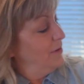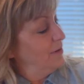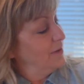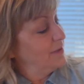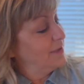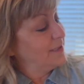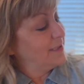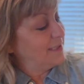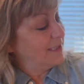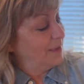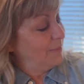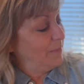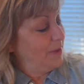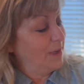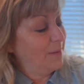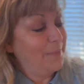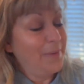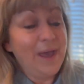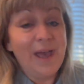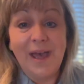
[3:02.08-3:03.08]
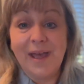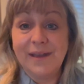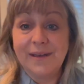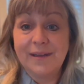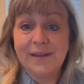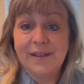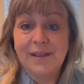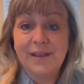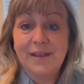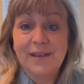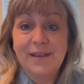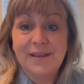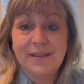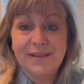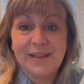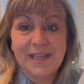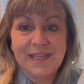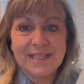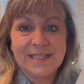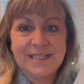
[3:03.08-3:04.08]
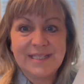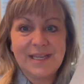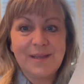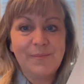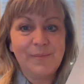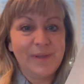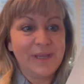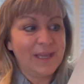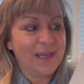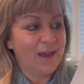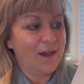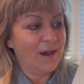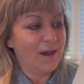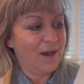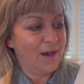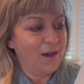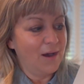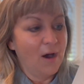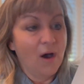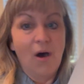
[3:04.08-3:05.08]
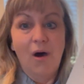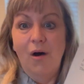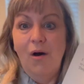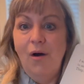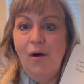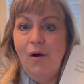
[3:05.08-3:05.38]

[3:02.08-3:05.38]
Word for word: to send me a pet. They sent me a, oh,